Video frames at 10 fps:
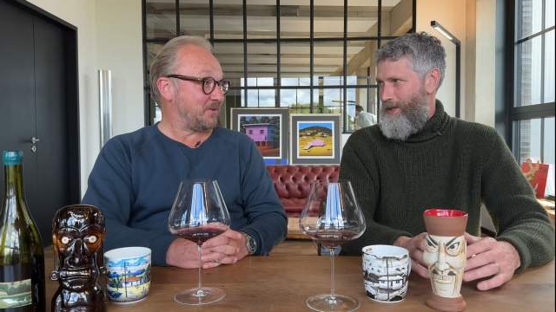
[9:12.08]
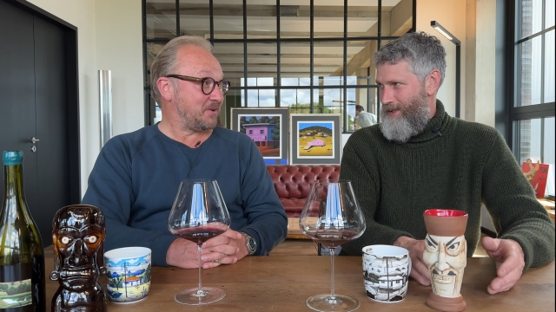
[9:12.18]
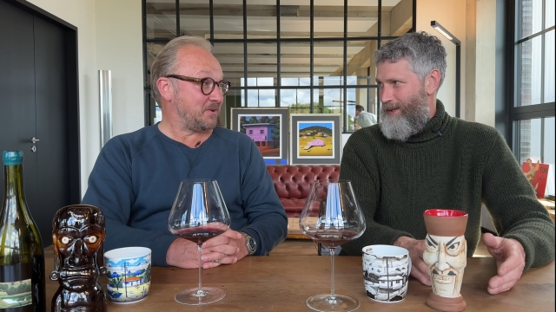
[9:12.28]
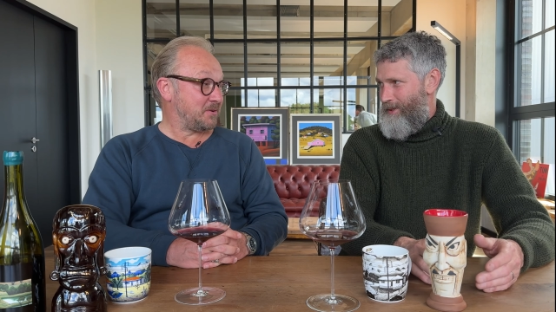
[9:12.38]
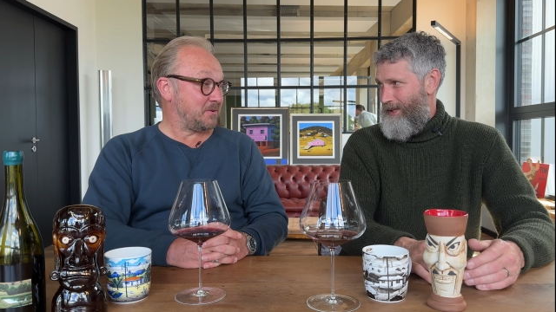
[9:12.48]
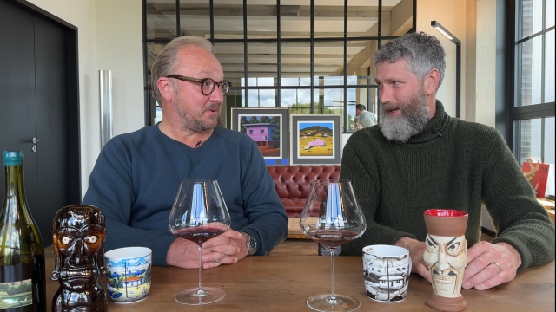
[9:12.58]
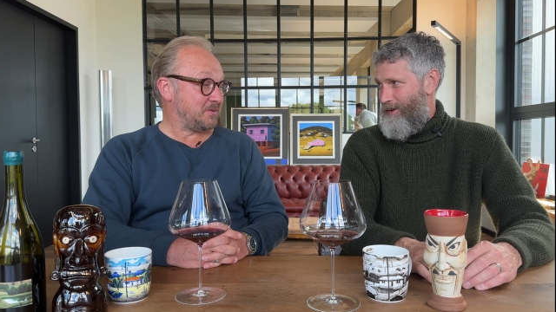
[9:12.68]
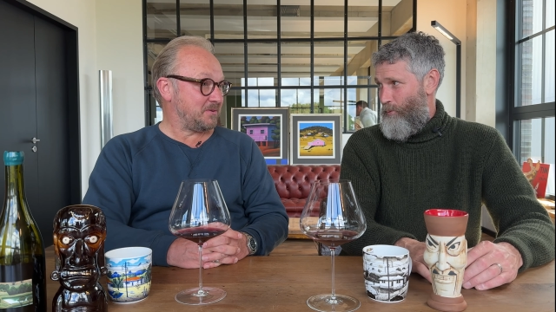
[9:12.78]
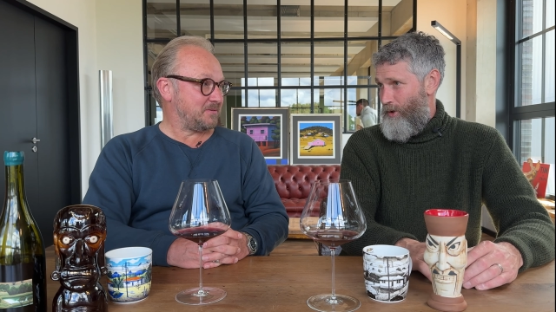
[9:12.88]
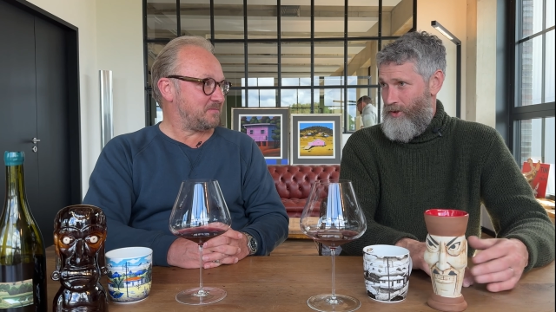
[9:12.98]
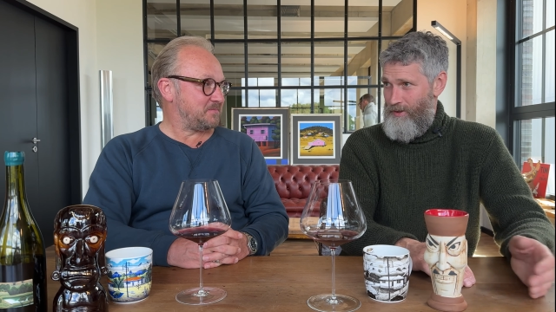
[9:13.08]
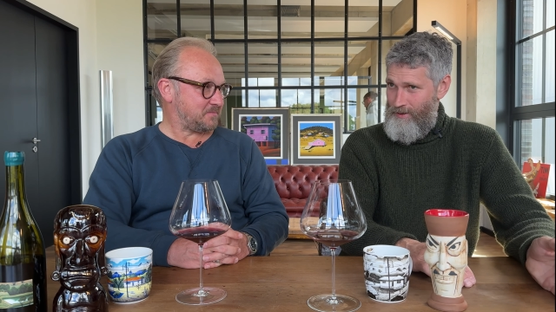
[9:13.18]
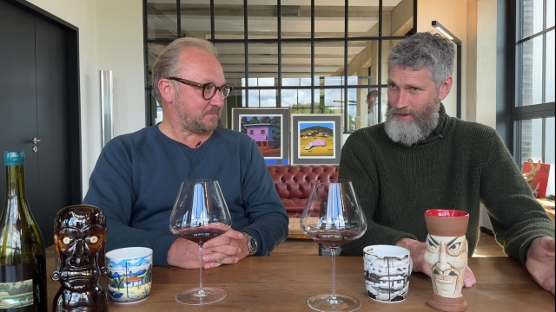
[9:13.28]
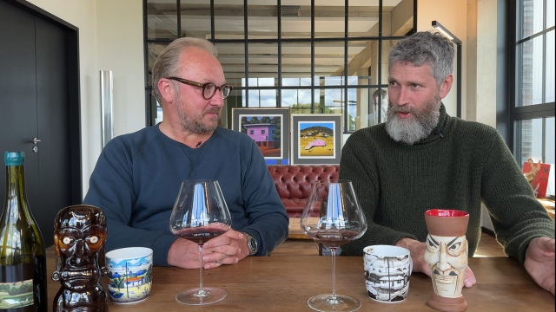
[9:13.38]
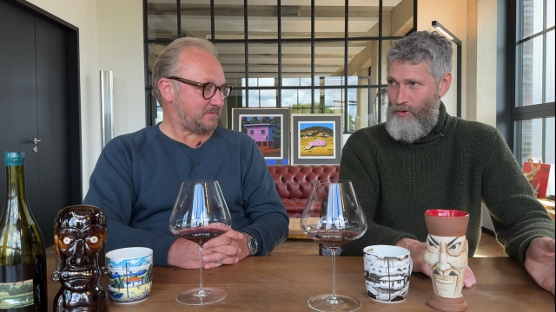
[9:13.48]
Speaker 1: West Gippsland, which
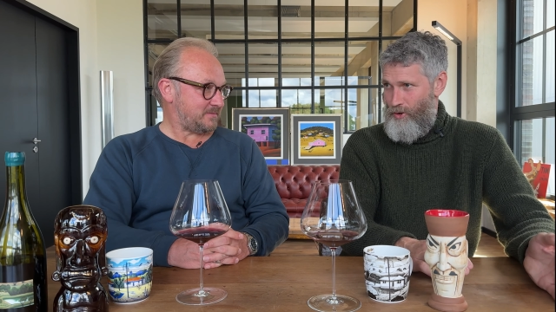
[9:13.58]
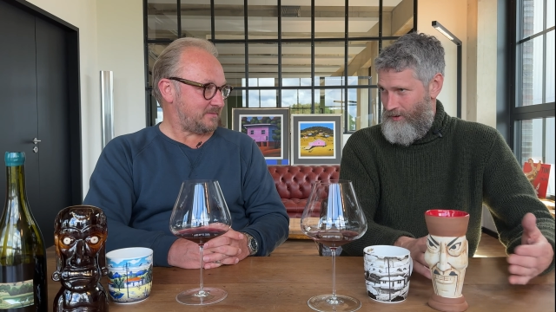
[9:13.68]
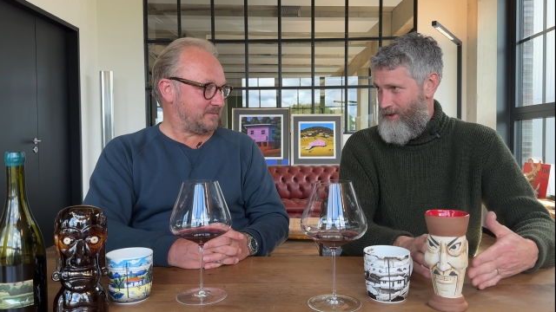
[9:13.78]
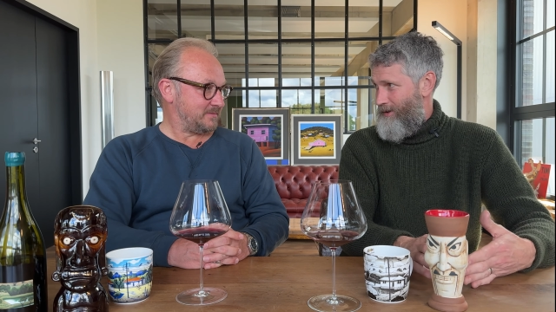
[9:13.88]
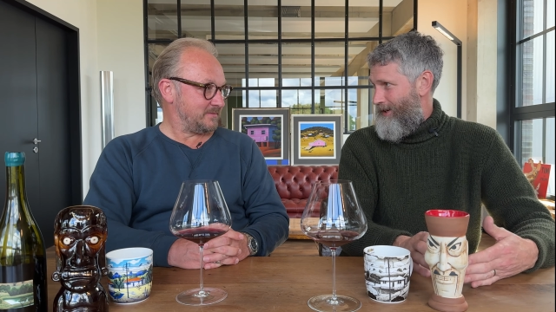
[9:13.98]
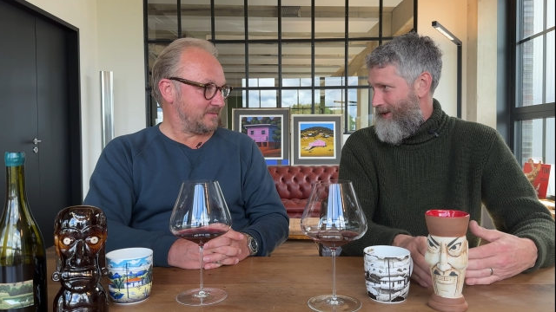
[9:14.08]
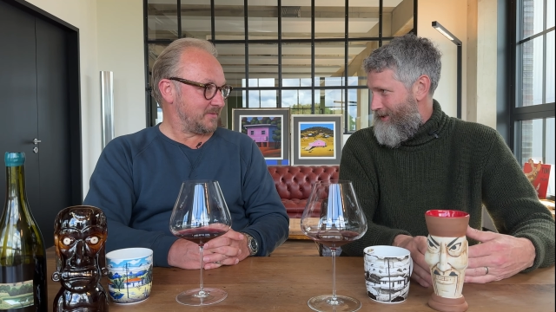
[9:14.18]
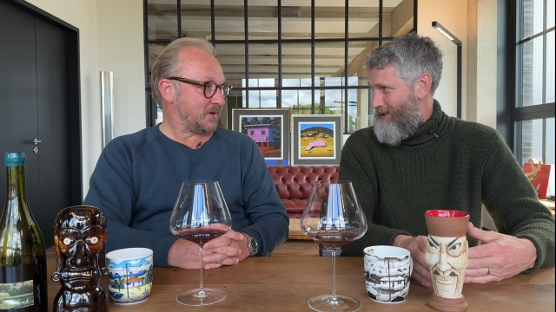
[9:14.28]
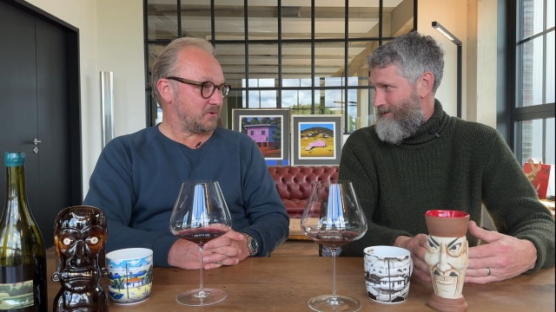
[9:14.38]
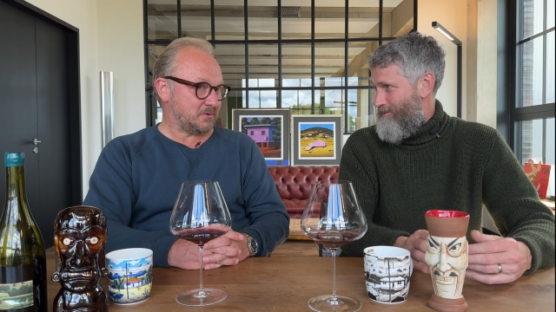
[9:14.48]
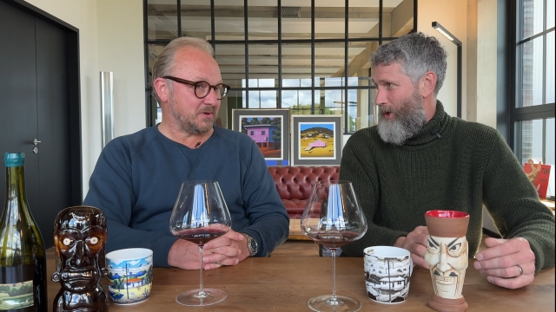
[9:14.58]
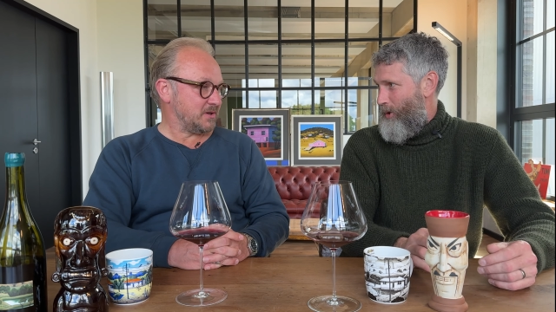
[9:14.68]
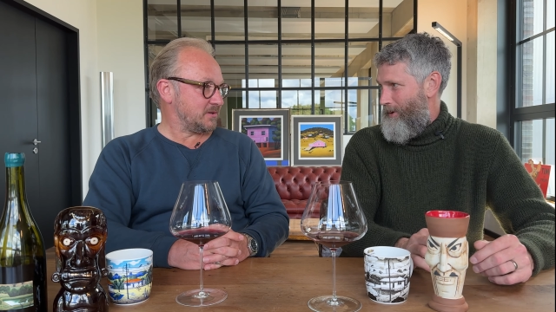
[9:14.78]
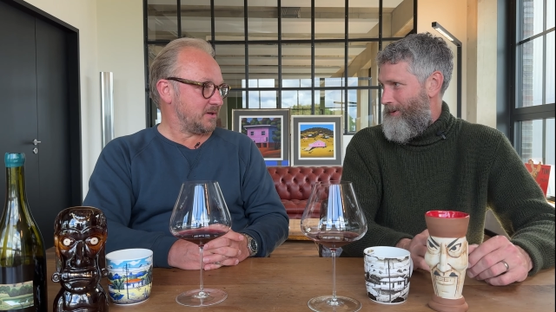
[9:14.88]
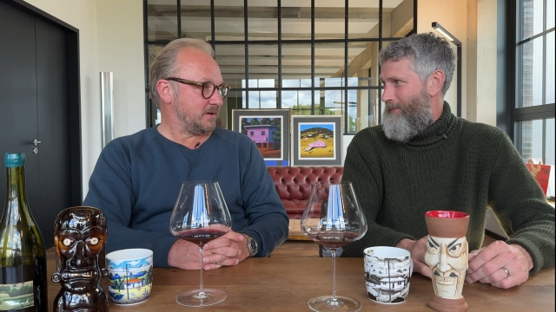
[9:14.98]
is just to the east of to
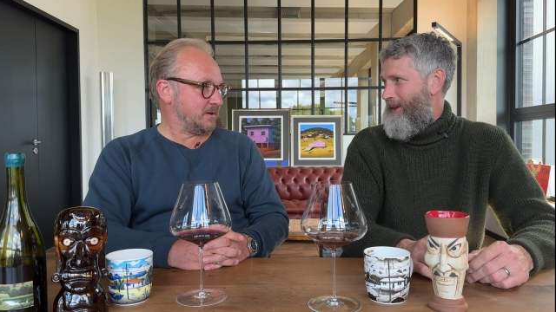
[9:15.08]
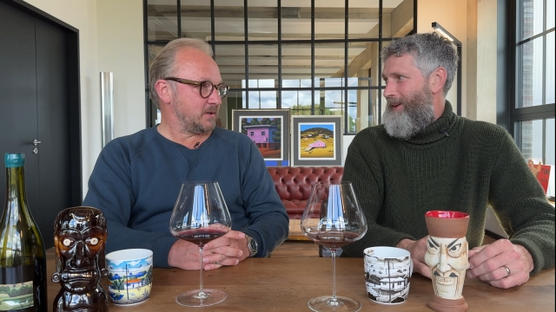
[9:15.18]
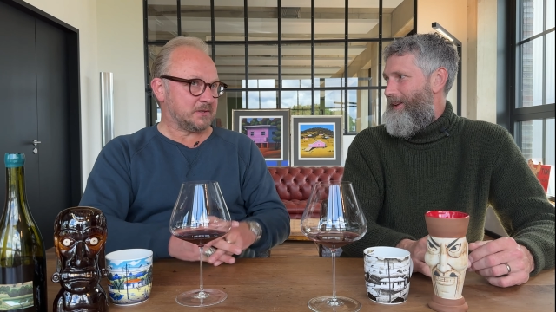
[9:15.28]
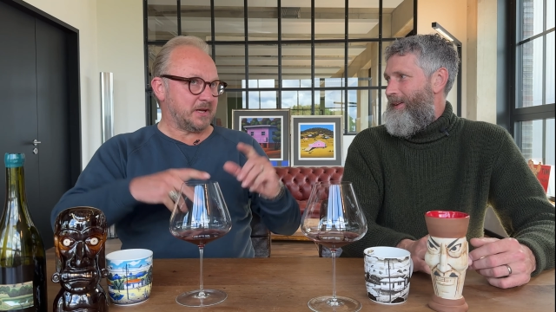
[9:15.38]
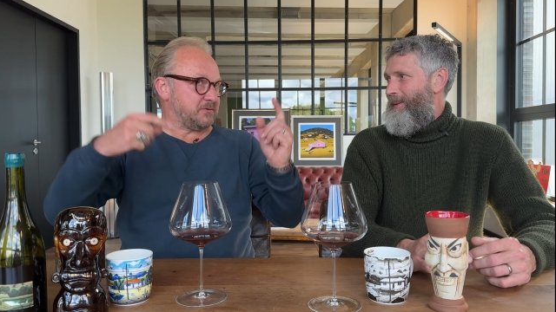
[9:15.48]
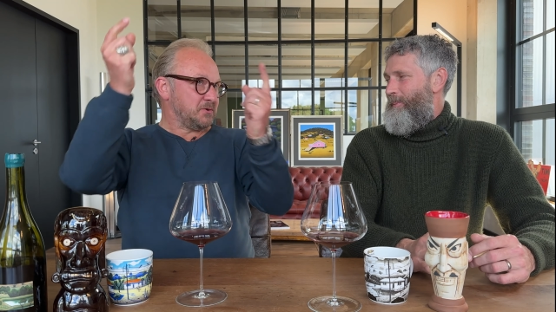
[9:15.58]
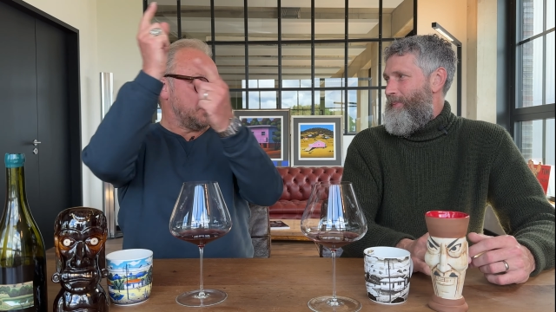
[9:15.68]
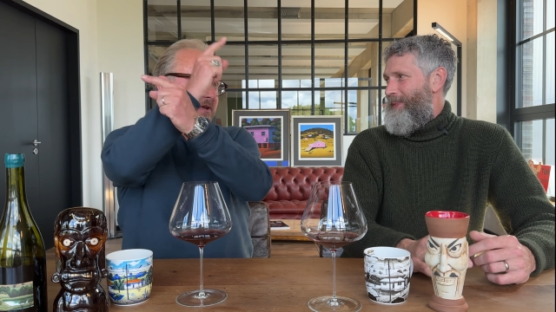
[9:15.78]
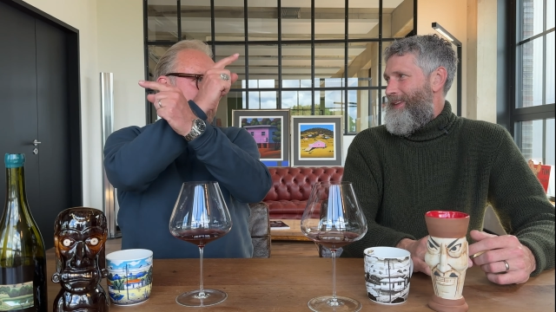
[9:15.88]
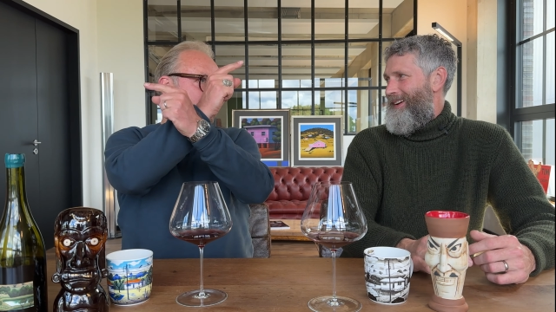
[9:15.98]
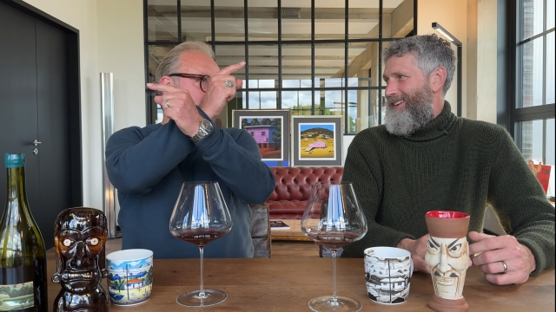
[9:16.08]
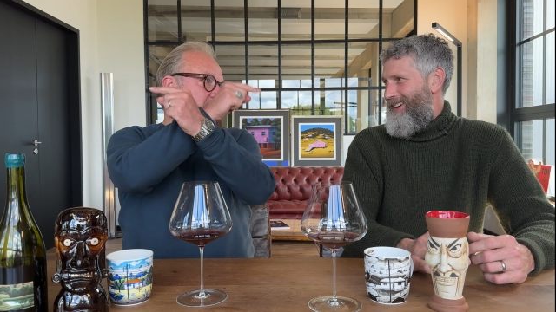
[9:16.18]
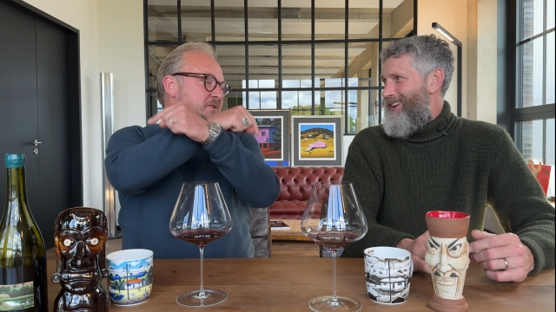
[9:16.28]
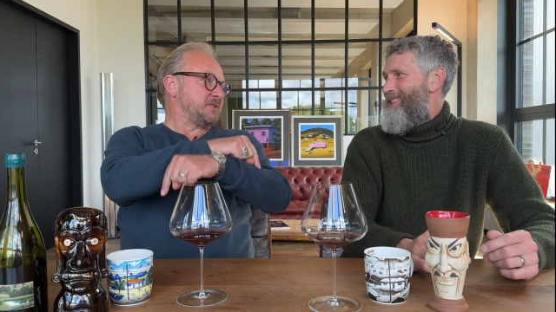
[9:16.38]
Melbourne.
Speaker 2: East. Does it have to do that you're on the